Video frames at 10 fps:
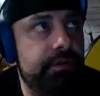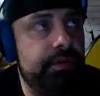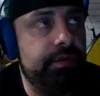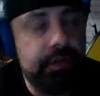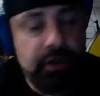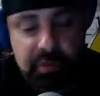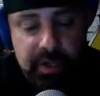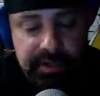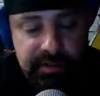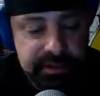the dude
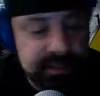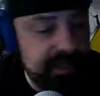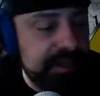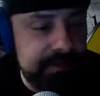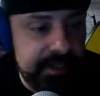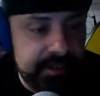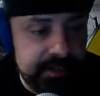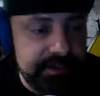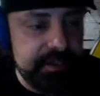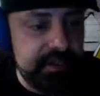was that made the
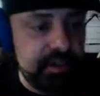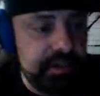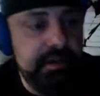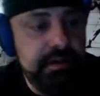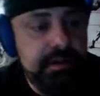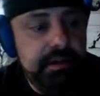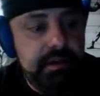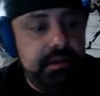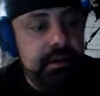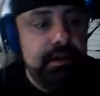decision
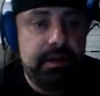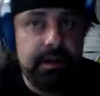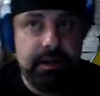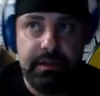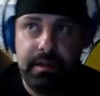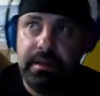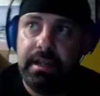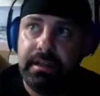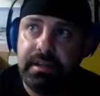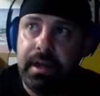
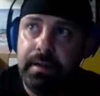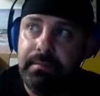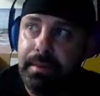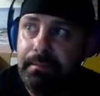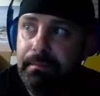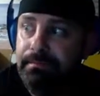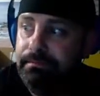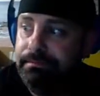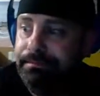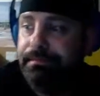that at the time the
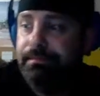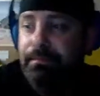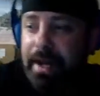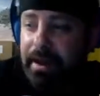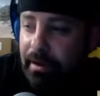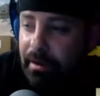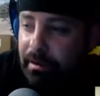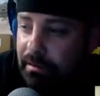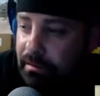mayor